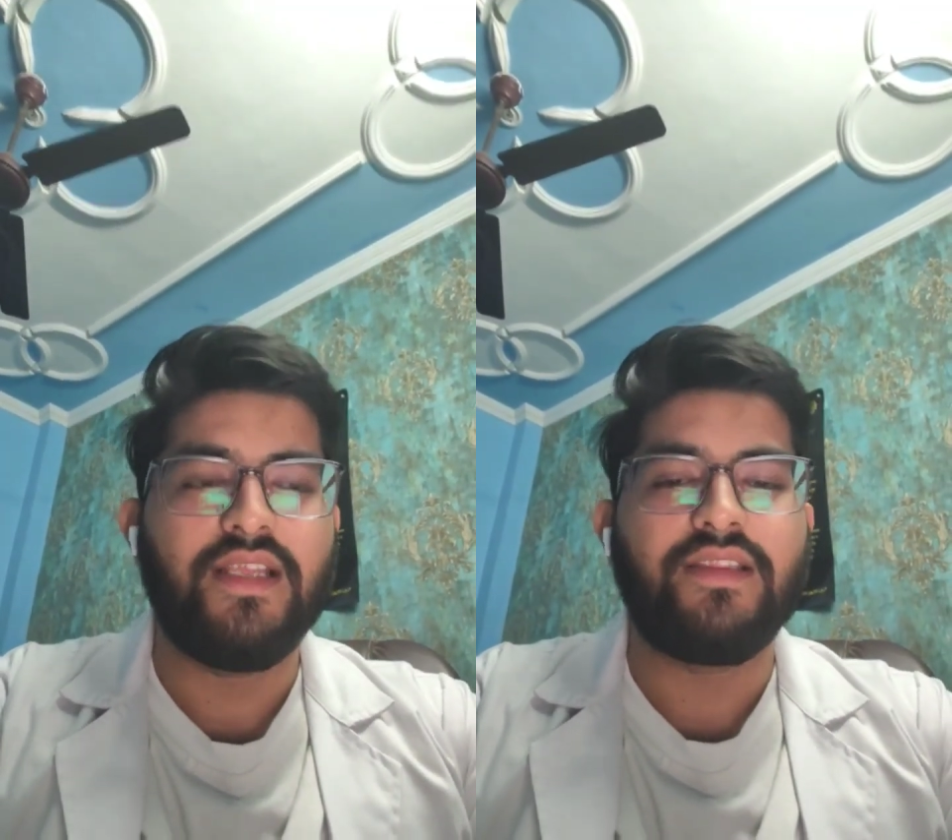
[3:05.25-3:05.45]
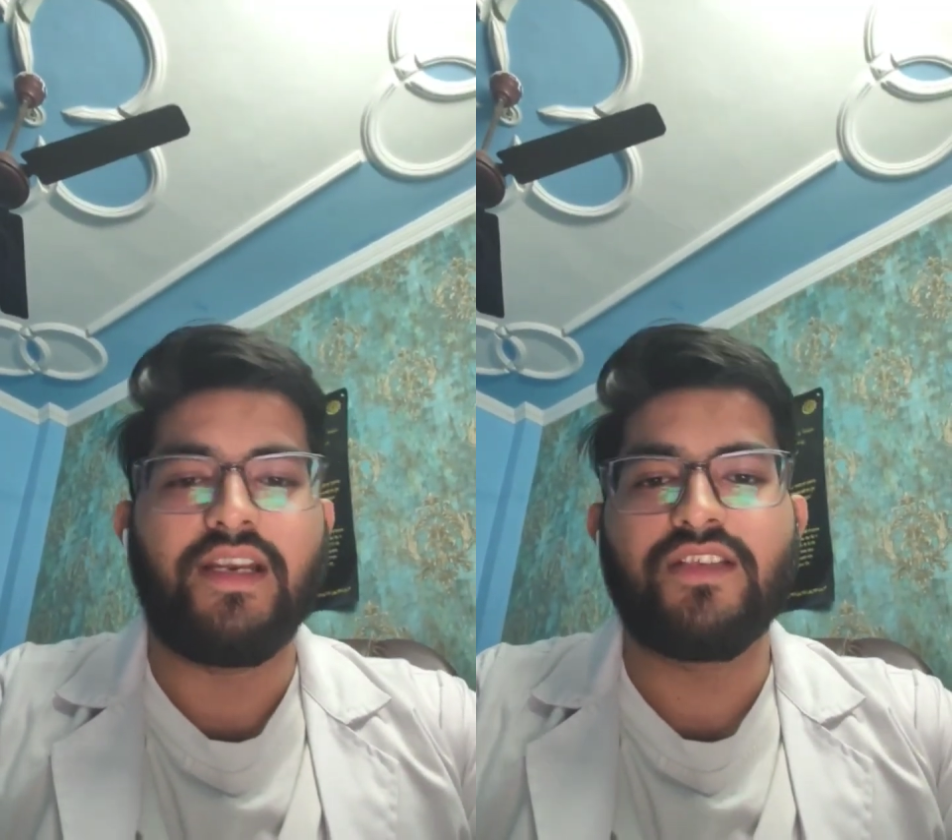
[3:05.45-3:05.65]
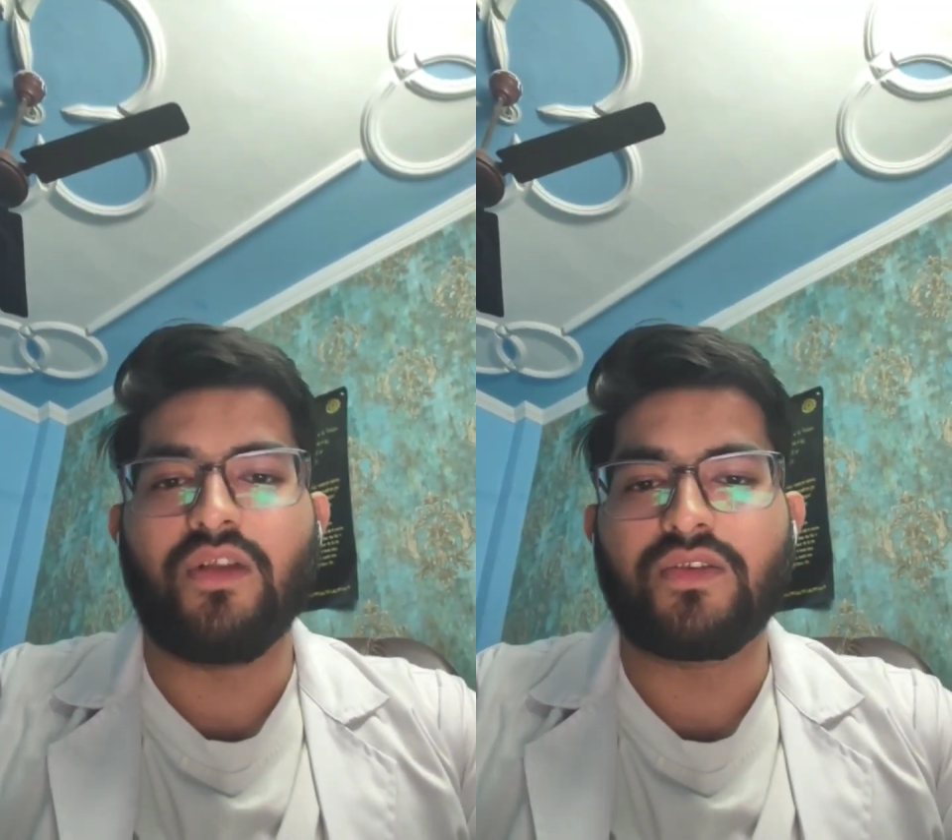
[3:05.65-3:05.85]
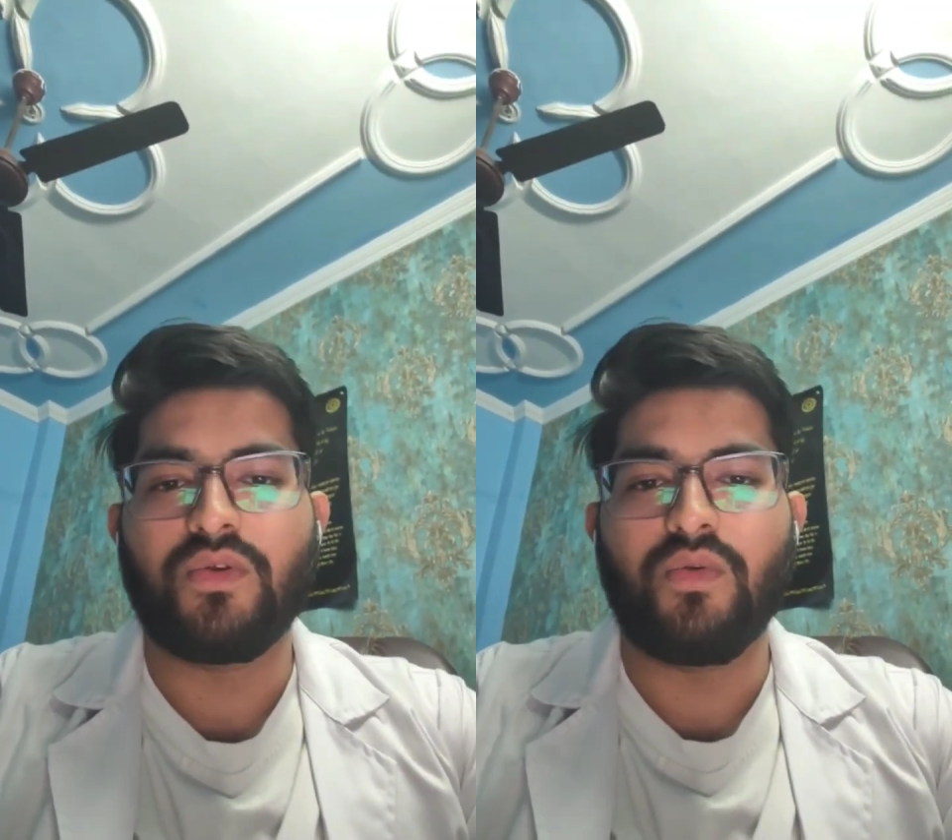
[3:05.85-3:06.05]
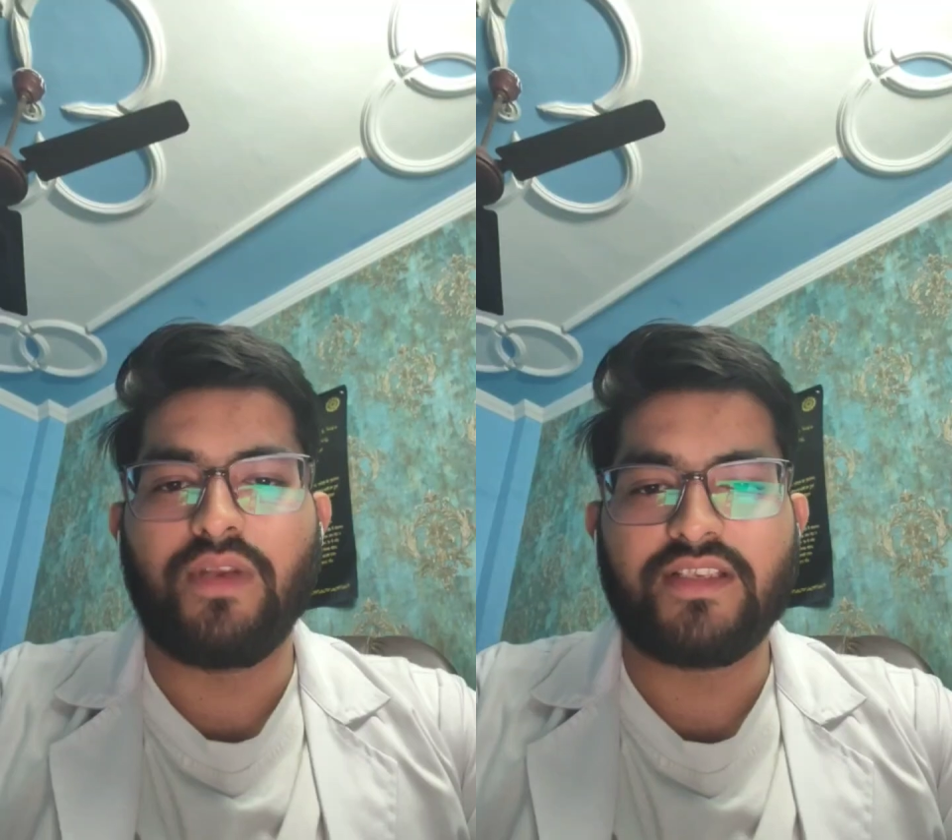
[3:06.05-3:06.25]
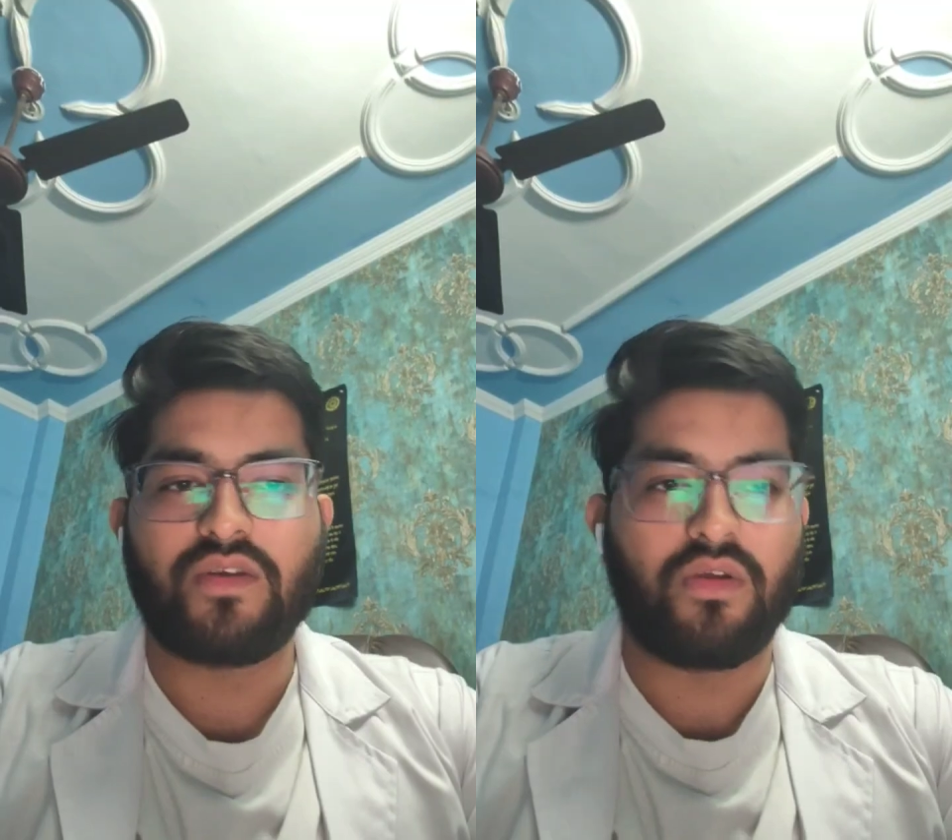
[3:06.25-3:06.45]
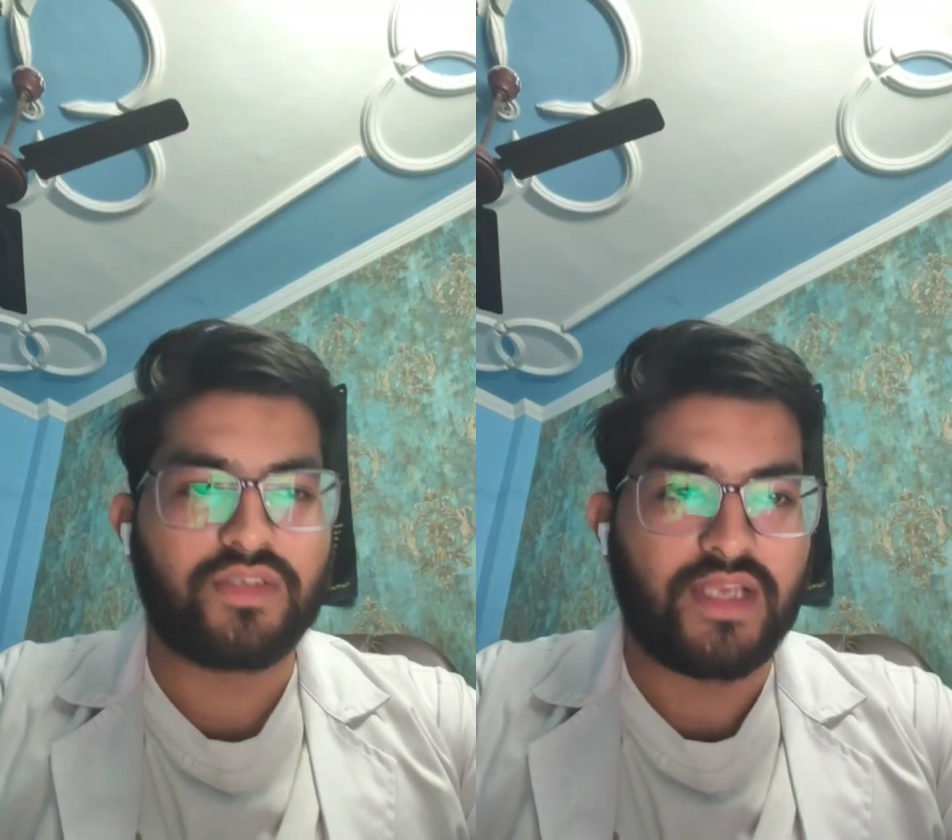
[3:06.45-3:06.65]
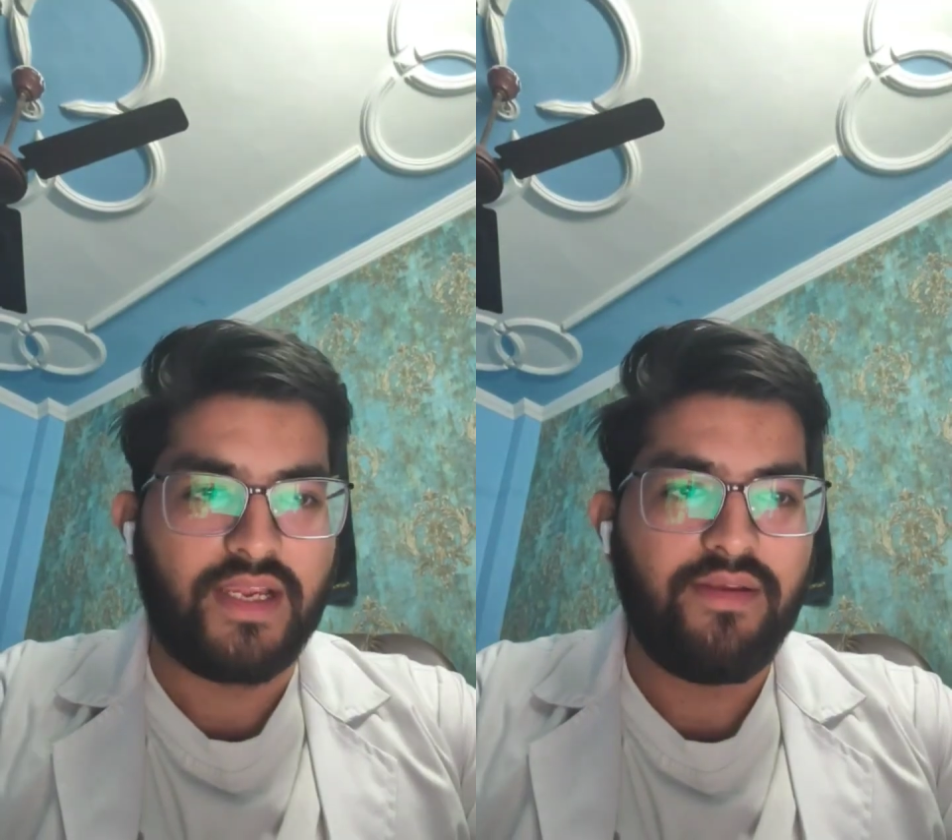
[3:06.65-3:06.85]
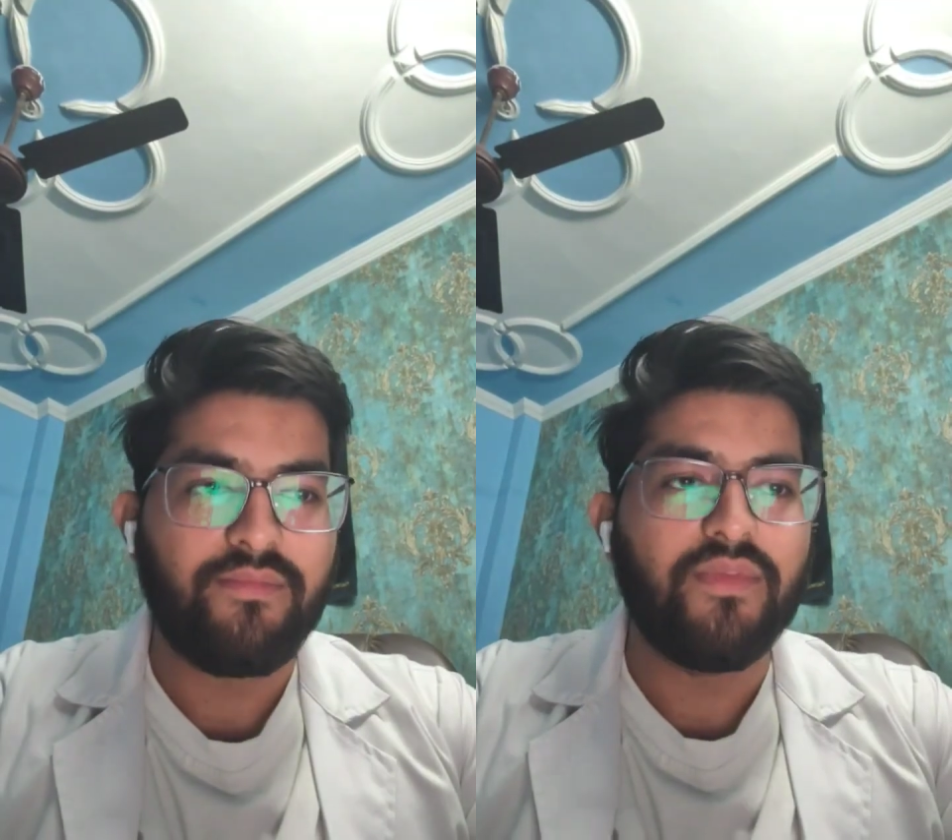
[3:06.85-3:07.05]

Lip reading: that is also known as ronchi.